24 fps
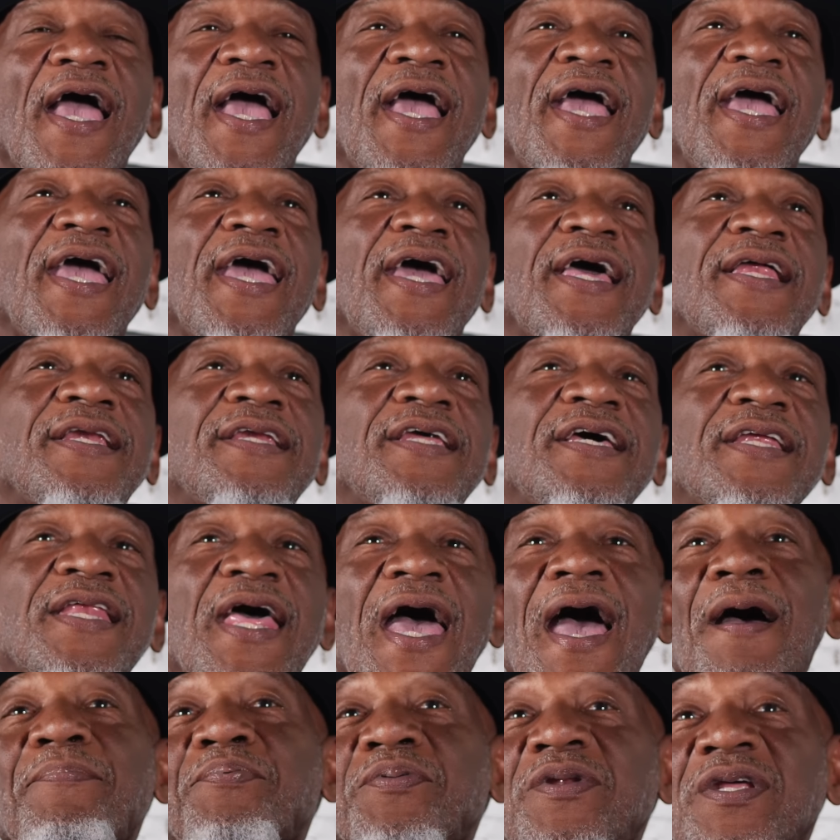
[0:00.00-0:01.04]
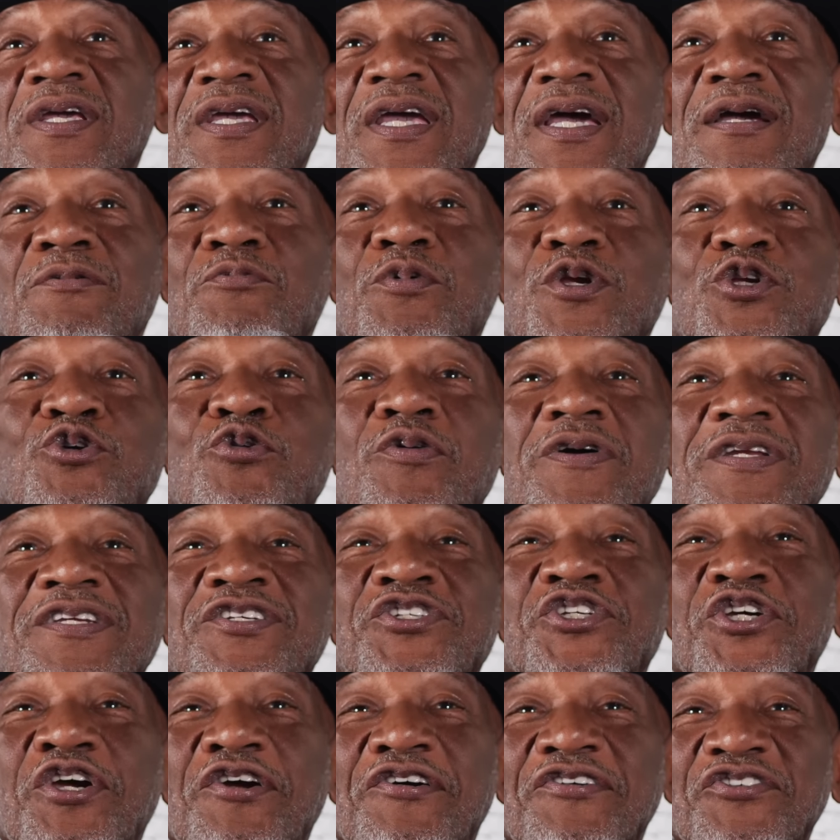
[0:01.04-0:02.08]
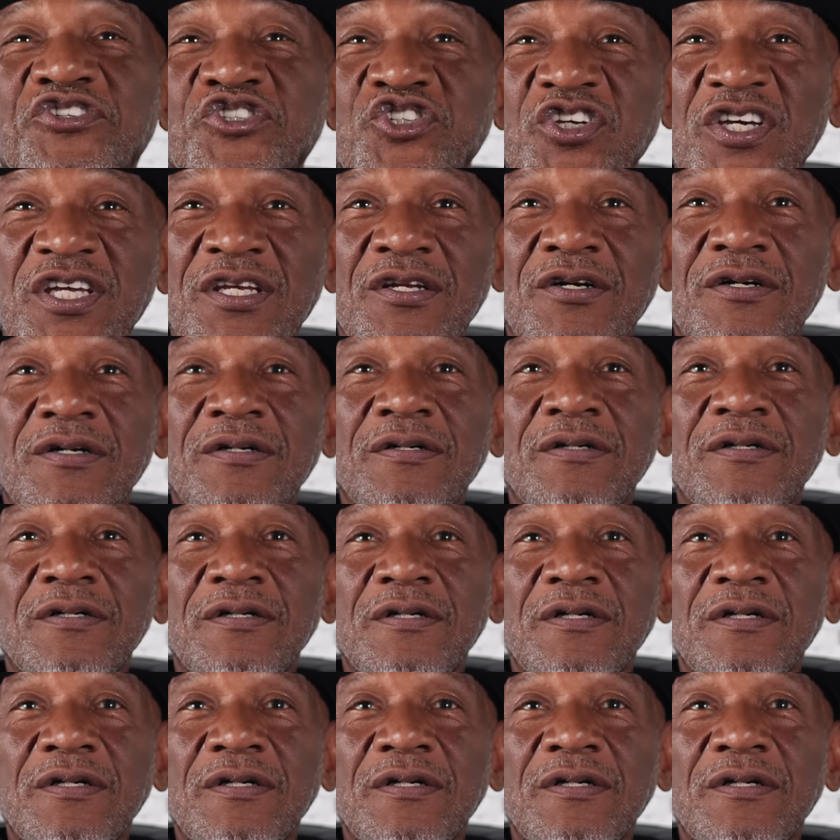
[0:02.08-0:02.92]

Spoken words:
And it happened again with Quentin Tarantino.